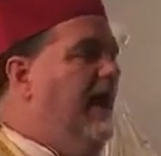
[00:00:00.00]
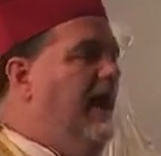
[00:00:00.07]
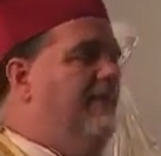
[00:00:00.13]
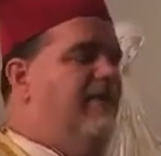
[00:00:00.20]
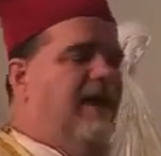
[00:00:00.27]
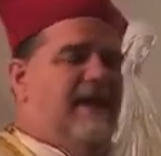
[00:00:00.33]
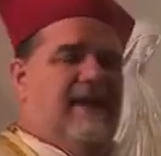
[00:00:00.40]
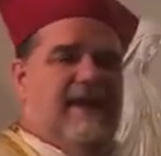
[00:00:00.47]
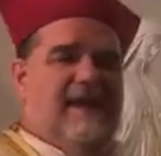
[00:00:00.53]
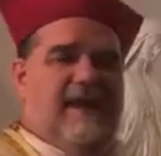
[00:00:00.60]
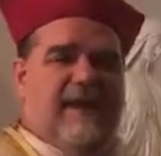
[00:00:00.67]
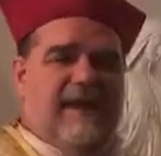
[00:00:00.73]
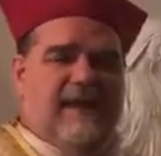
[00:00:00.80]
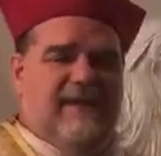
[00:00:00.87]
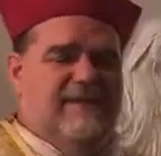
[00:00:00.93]
and that
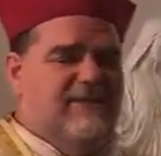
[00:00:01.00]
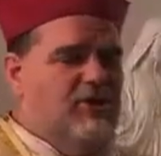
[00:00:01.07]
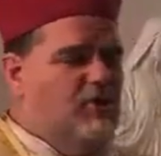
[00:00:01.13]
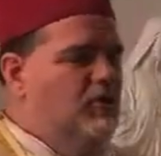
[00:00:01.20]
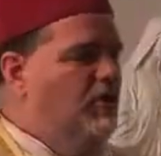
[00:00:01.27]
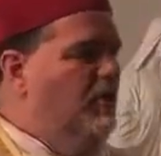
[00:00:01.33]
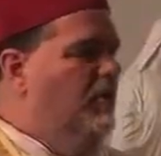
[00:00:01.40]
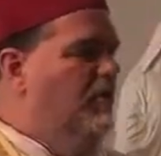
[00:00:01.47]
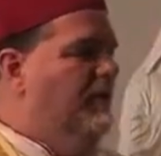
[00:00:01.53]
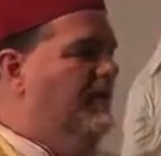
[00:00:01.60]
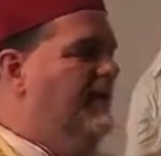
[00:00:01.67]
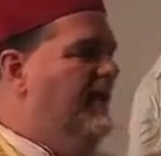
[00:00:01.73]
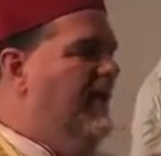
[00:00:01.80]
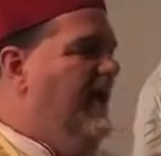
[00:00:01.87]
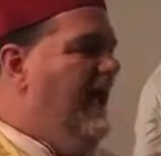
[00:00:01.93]
he is good
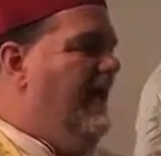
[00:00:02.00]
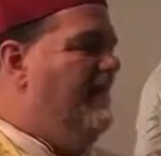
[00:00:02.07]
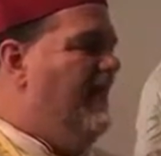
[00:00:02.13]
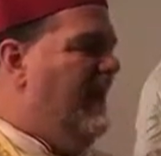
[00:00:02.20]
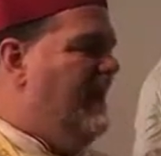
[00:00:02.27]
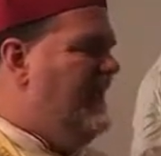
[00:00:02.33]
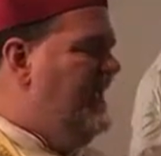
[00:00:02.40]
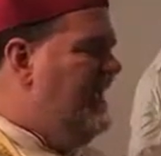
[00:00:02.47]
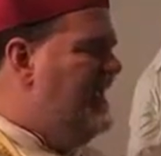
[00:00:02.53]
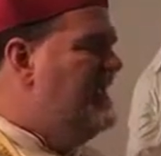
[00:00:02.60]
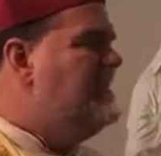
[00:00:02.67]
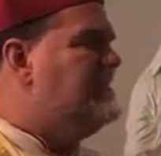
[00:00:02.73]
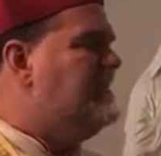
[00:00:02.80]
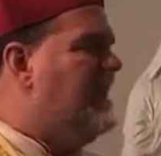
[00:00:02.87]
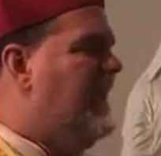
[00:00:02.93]
and that he
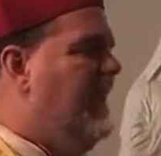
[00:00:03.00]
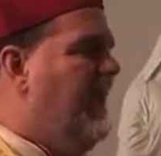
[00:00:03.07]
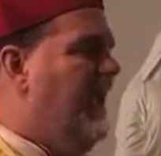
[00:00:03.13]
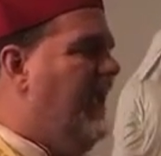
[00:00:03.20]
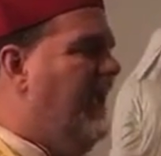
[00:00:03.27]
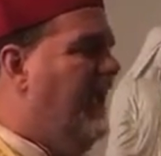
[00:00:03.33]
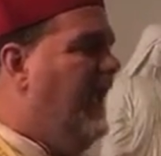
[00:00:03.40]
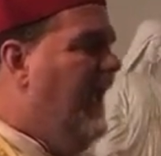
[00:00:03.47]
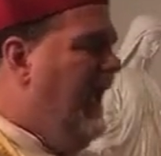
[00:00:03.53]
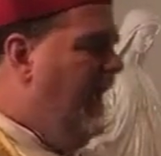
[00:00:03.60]
is king